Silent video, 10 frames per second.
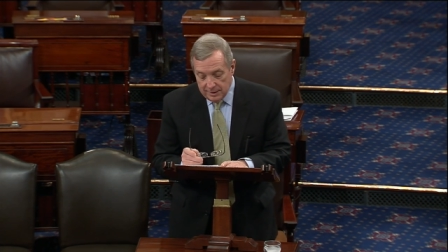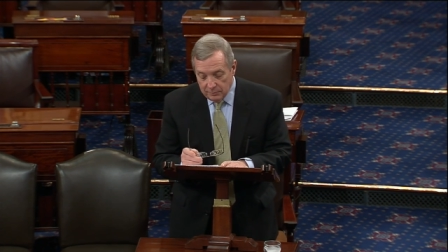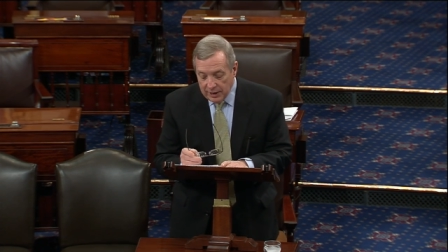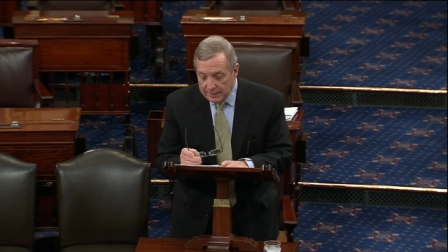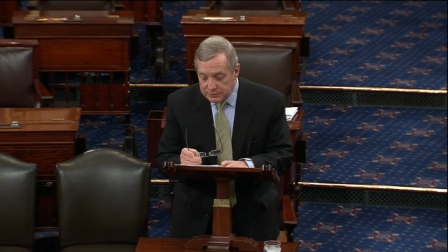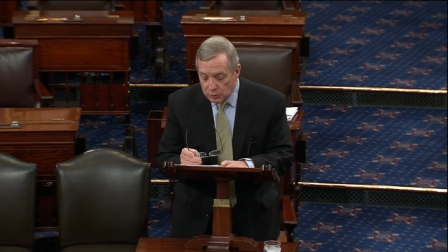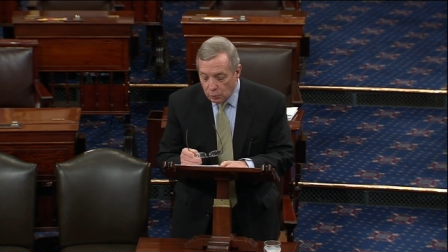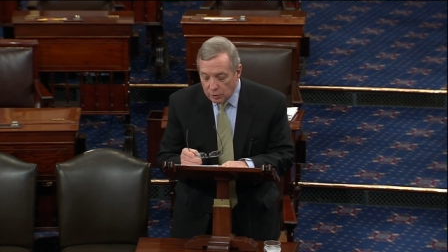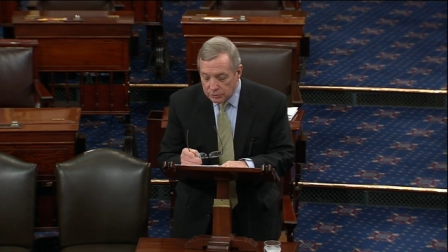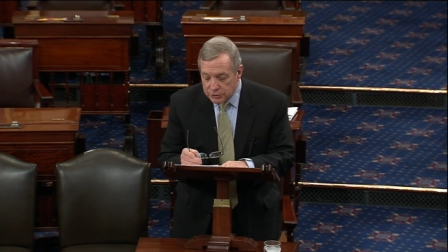Perhaps the
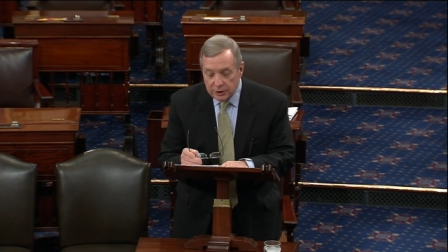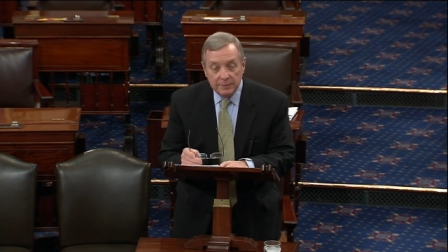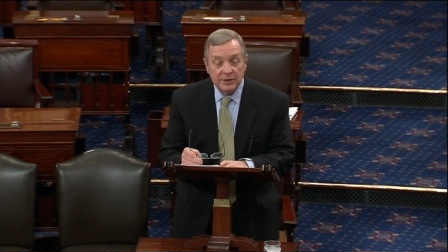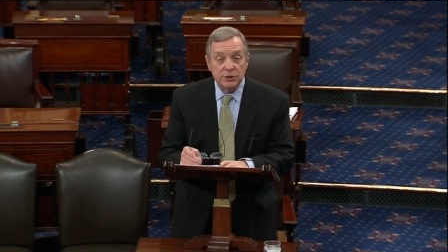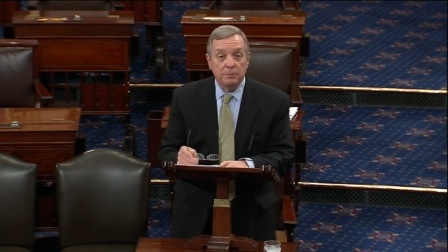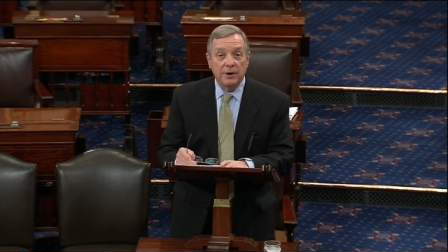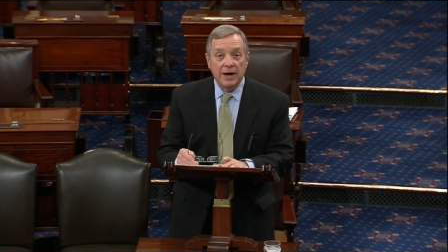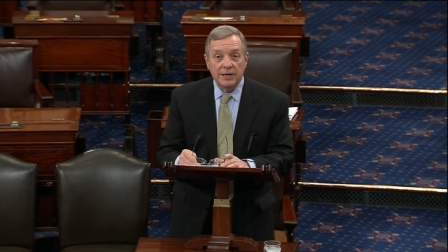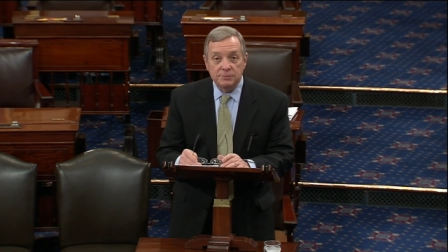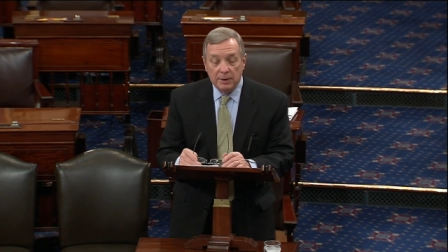world shouldn't have been
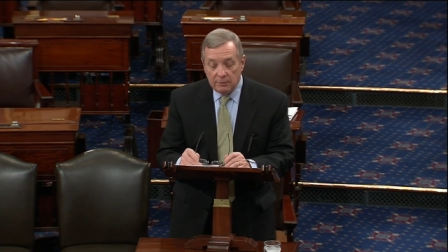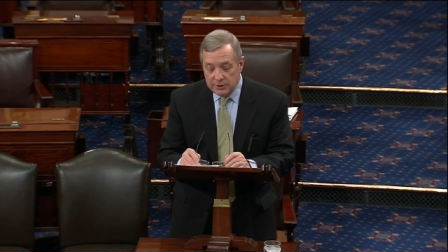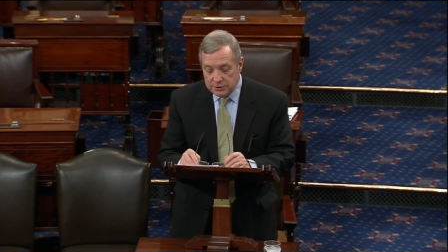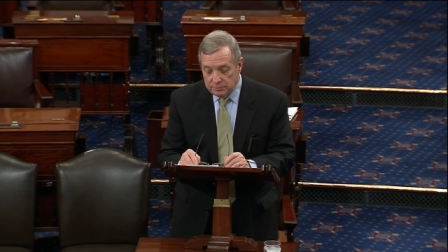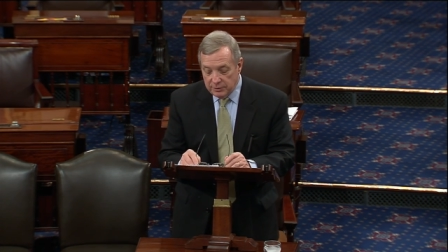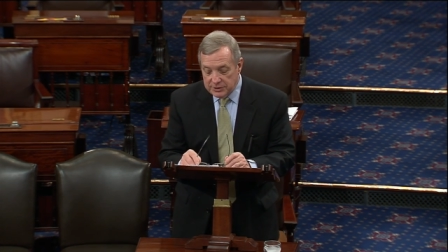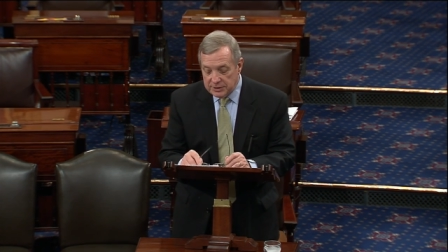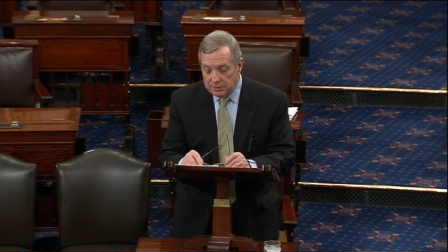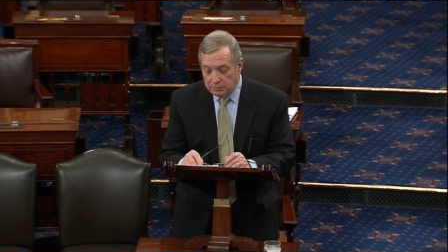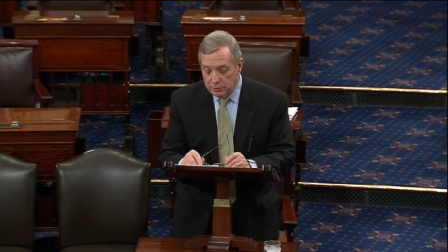surprised by Russian
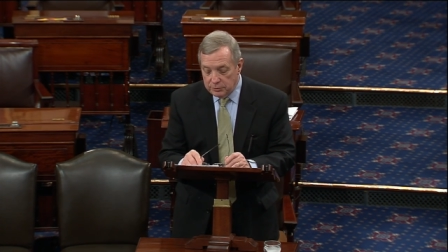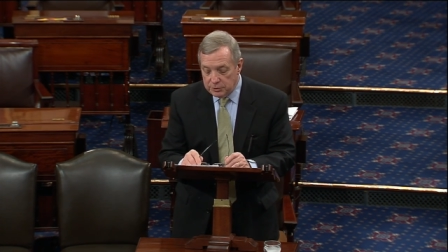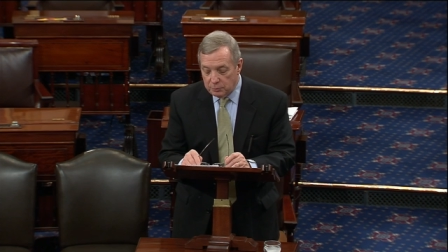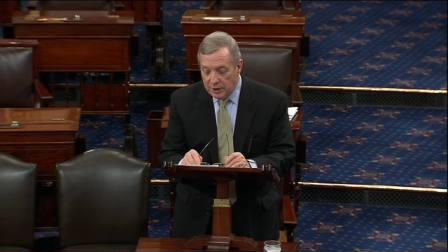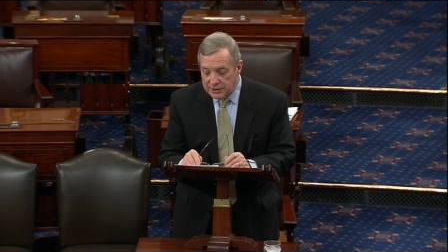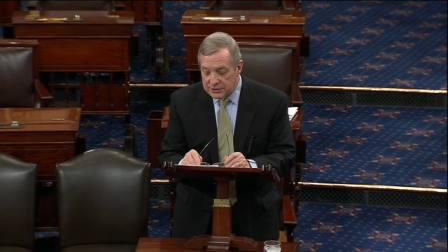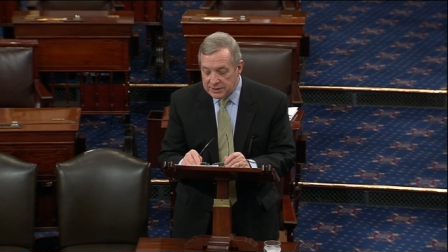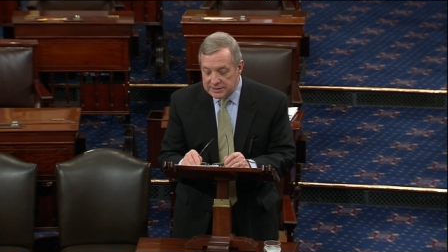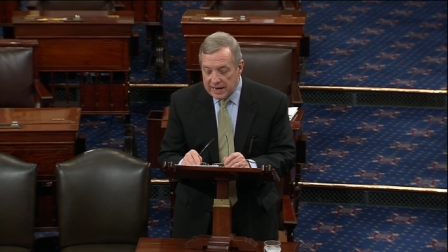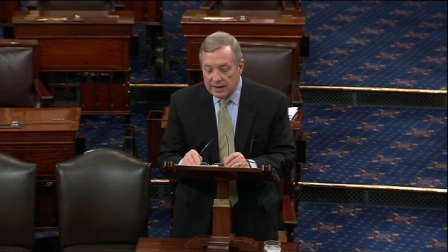President Putin's brazen
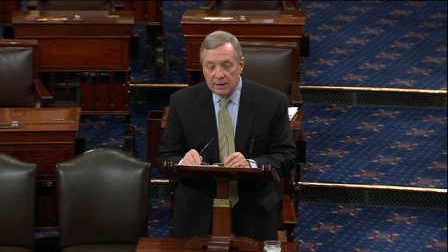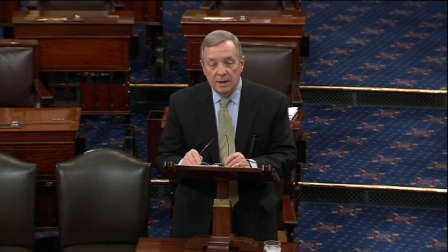attack